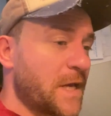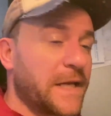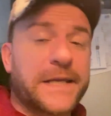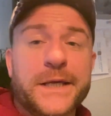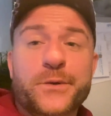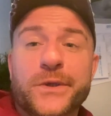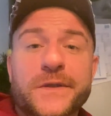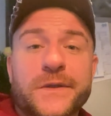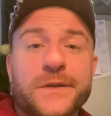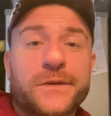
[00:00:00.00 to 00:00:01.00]
liquid
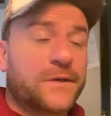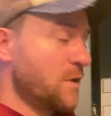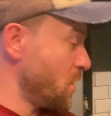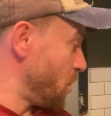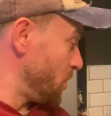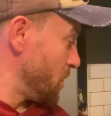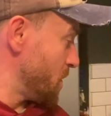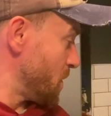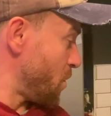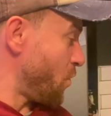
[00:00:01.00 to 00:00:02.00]

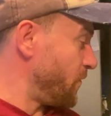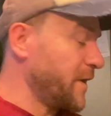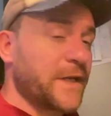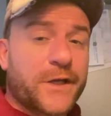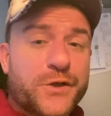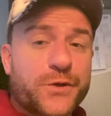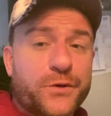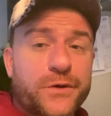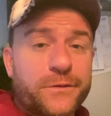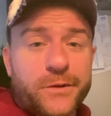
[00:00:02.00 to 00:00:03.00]
or vanilla
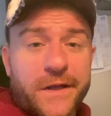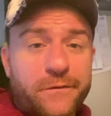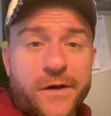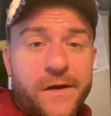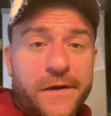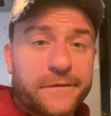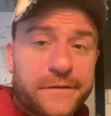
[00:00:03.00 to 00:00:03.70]
sugar, whatever I have.